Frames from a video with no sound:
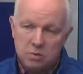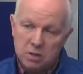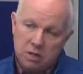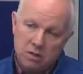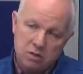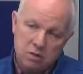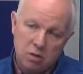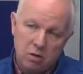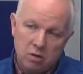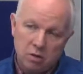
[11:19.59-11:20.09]
I
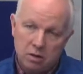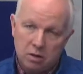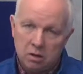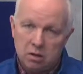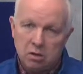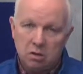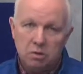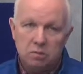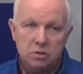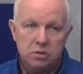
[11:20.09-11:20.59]
was talking to
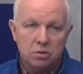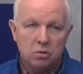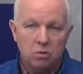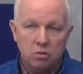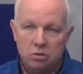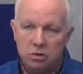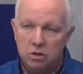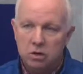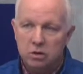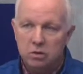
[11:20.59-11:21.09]
Columbus
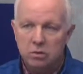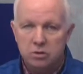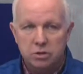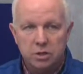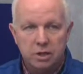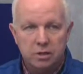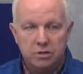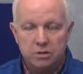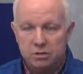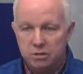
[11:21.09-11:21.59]
North coach
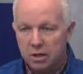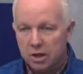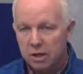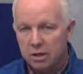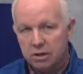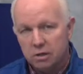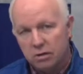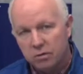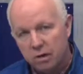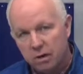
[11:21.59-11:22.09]
yesterday,
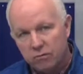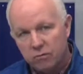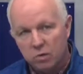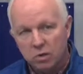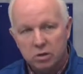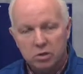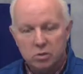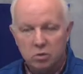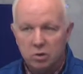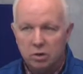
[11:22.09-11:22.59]
and, they've
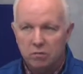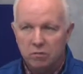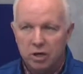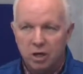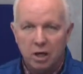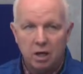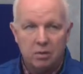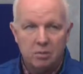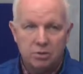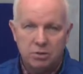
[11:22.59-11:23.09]
won 12
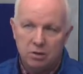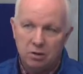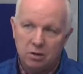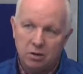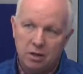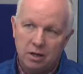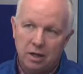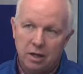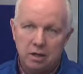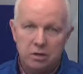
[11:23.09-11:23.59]
games. You
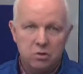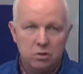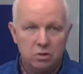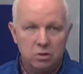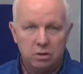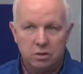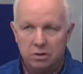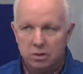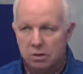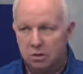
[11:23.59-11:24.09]
look at
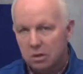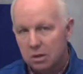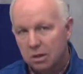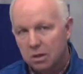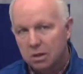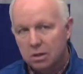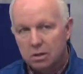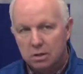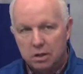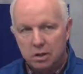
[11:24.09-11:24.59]
Edgewood,
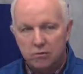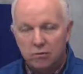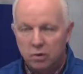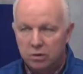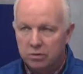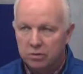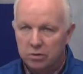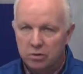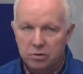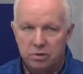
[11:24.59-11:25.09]
they've
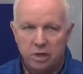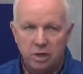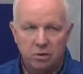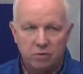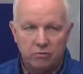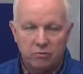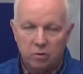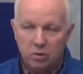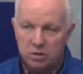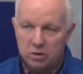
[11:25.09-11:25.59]
won 13 or
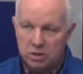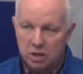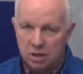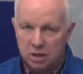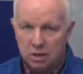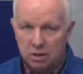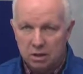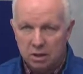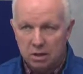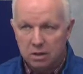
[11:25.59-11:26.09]

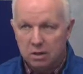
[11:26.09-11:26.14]
14.